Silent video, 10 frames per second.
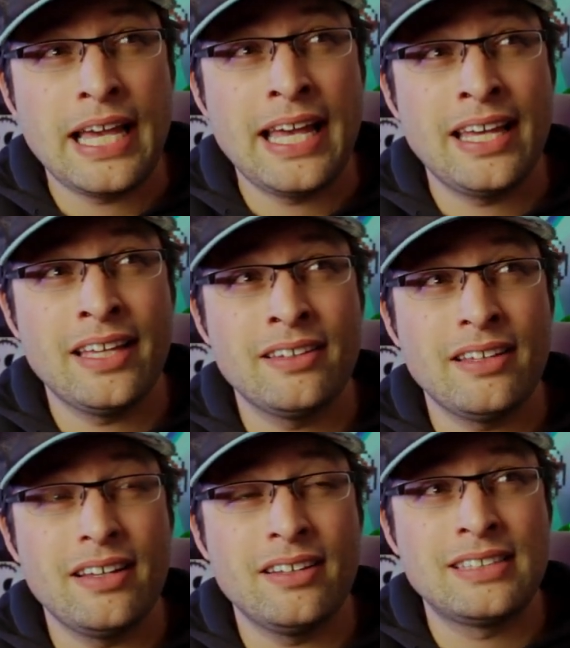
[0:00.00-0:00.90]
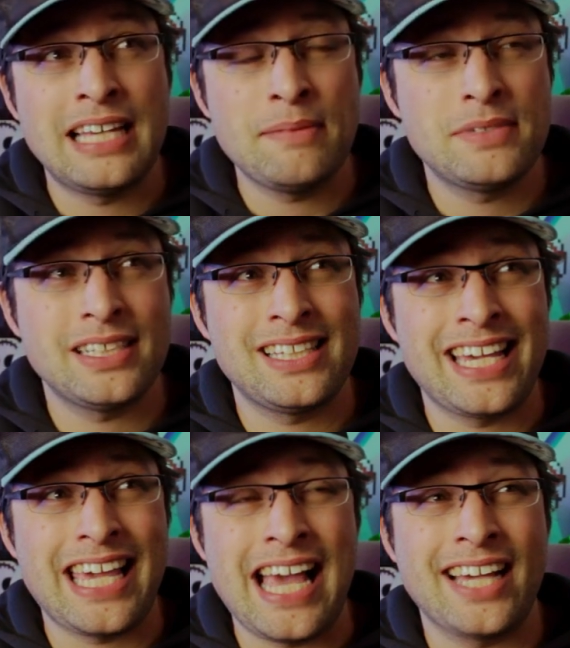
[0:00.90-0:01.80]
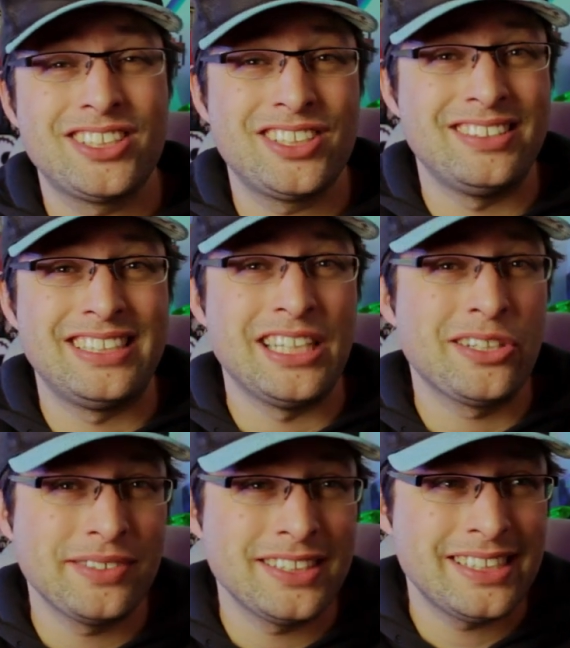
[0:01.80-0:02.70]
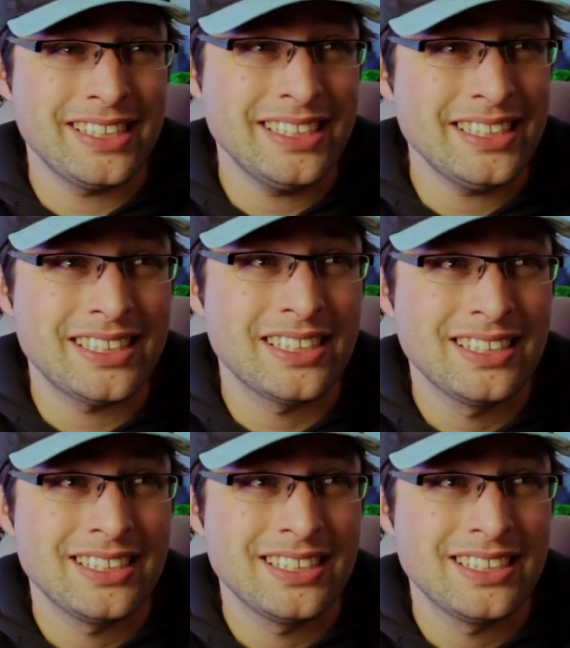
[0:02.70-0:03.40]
and attempts at like action sequences.